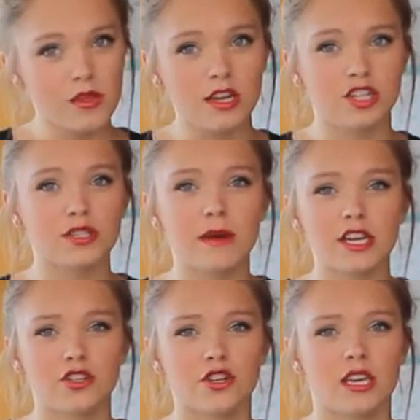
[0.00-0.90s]
Just make
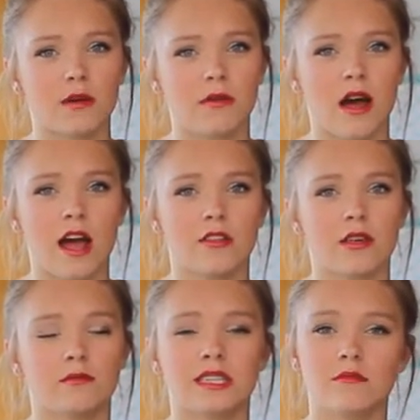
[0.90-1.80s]
sure you keep an eye on
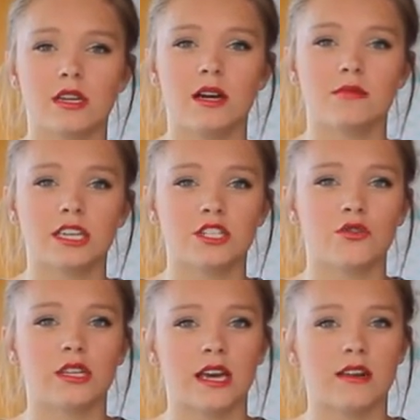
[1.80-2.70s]
them. Sometimes they
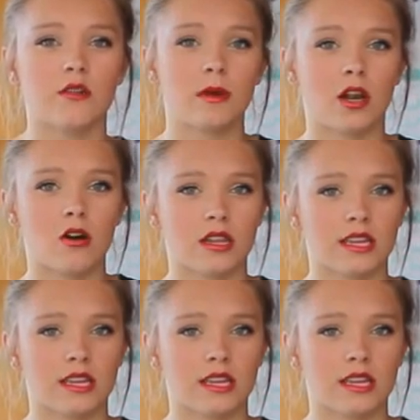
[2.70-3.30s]
do take a little bit longer